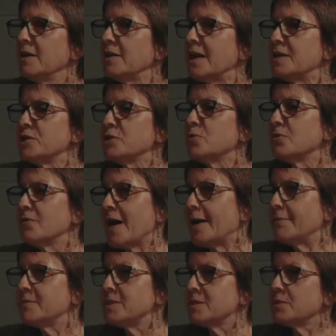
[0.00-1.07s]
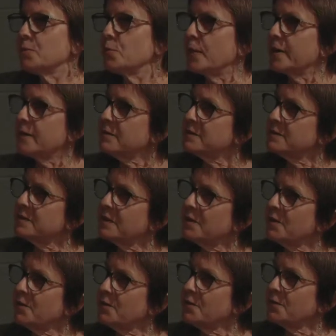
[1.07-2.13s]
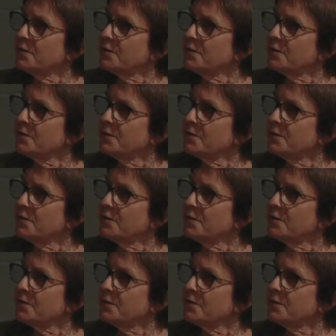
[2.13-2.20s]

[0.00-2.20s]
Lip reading: that sort of hamster wheel of